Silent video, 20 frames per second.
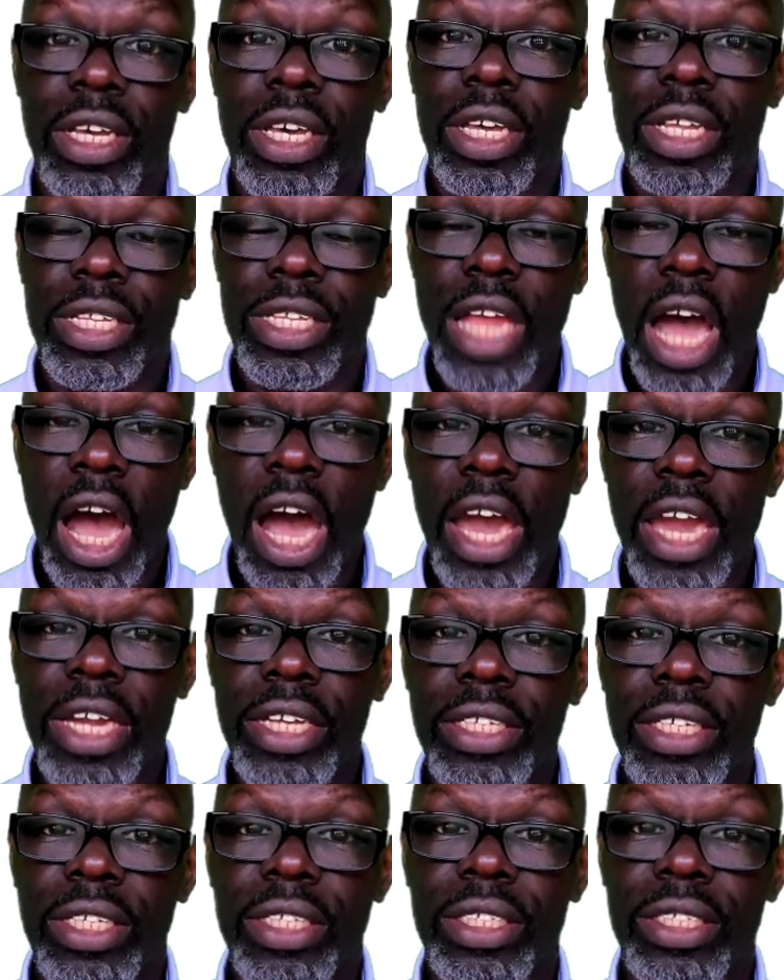
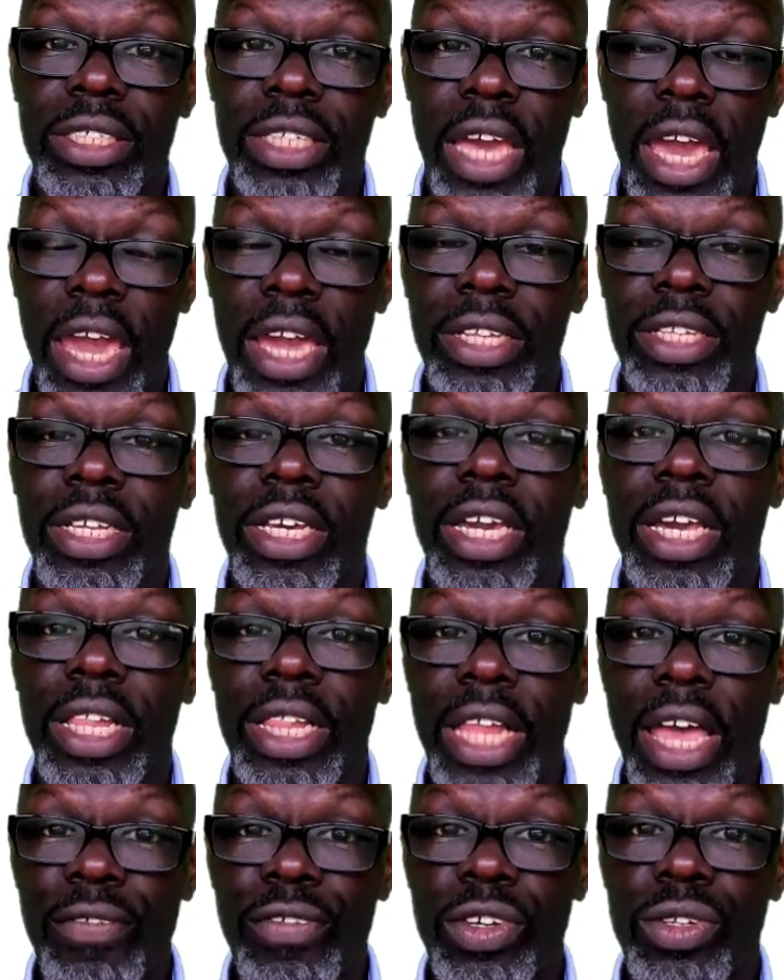9, 10,
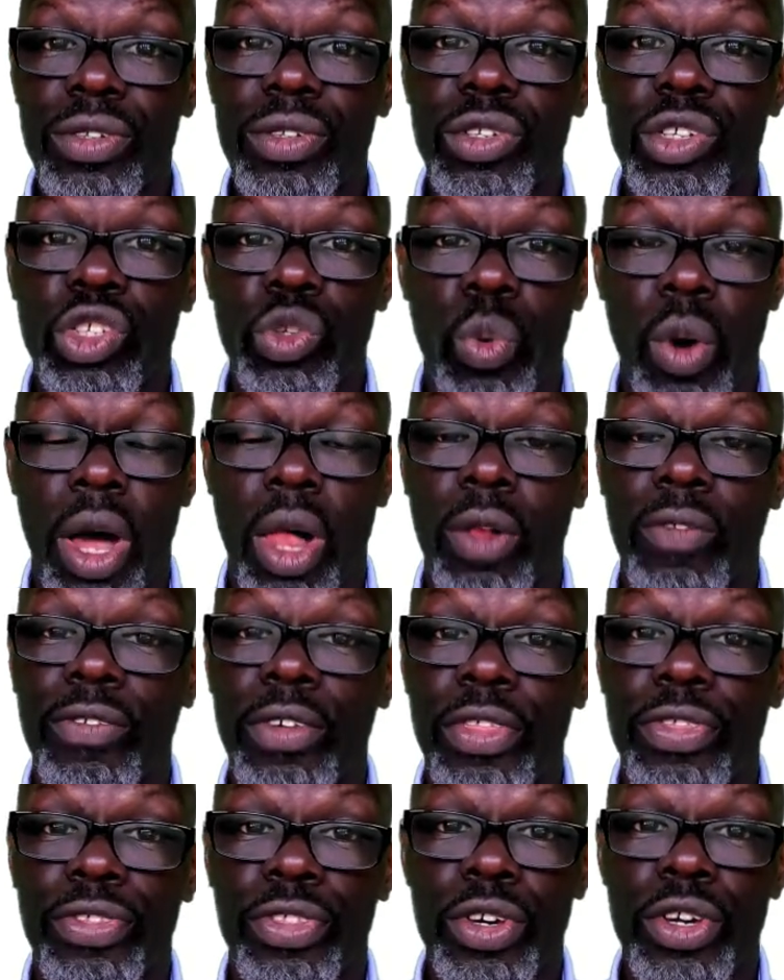11, 12,
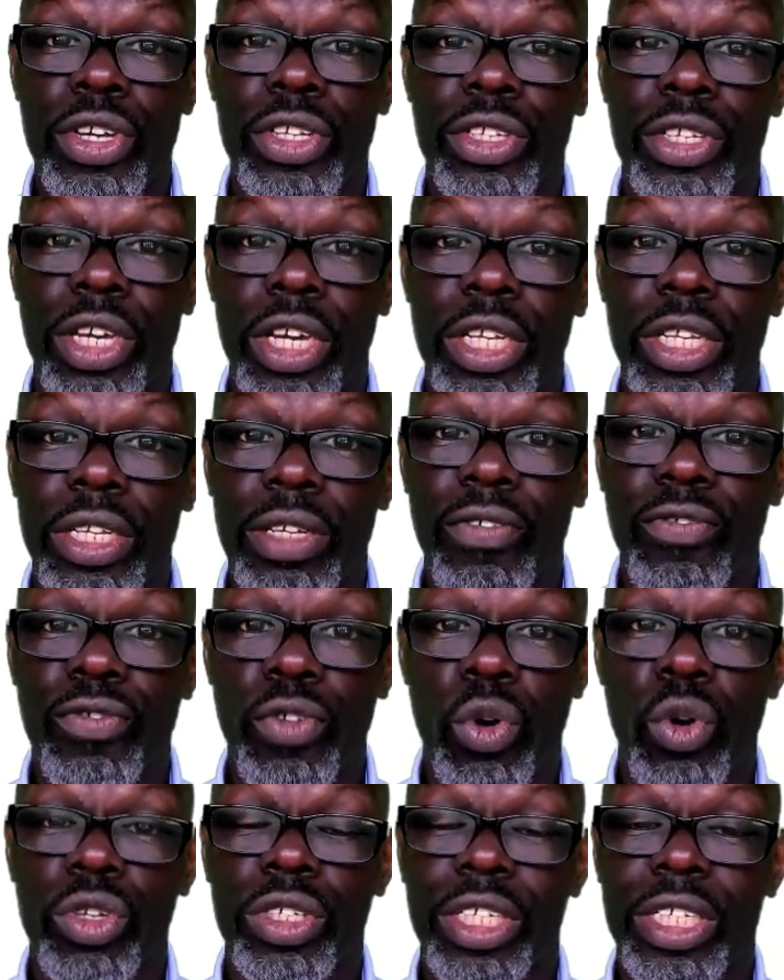13,
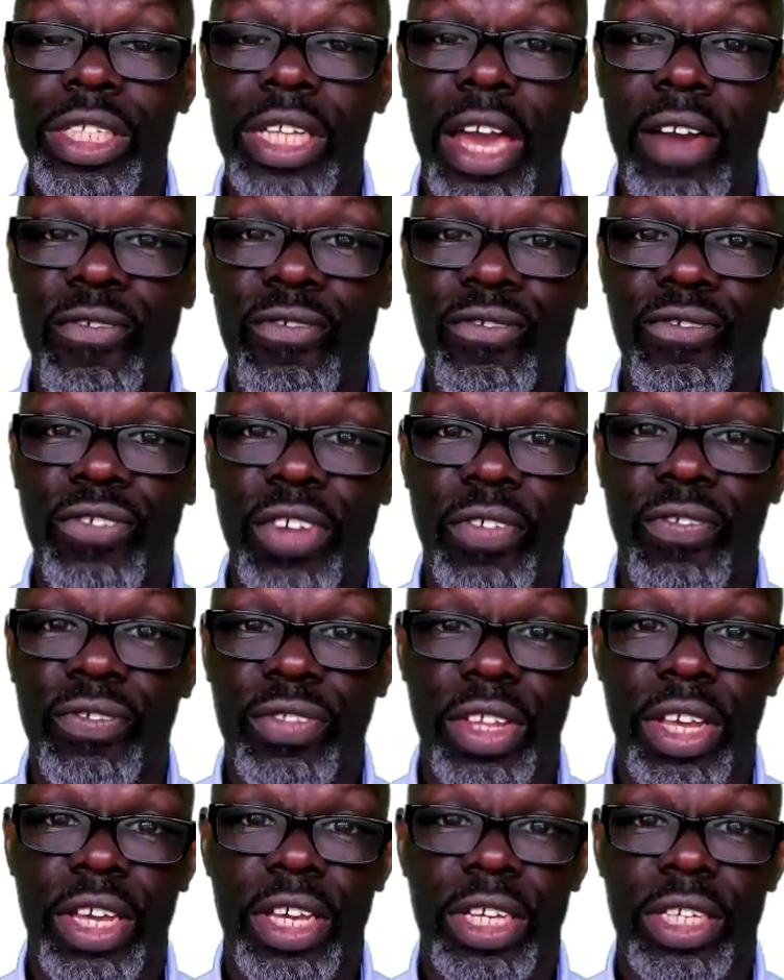14 and
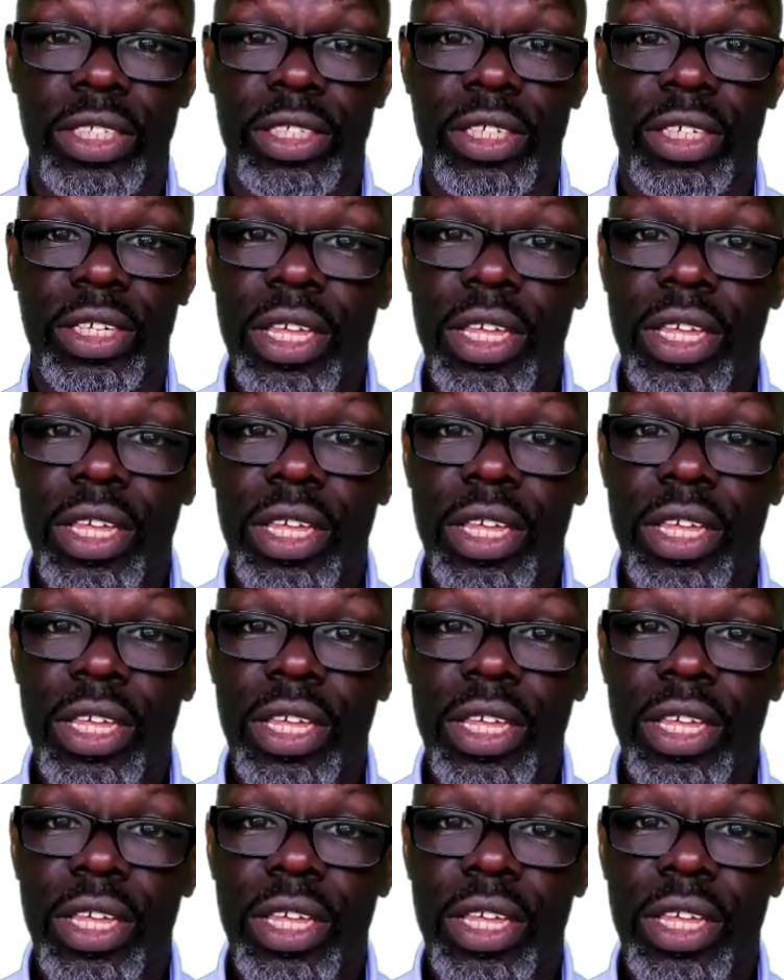15,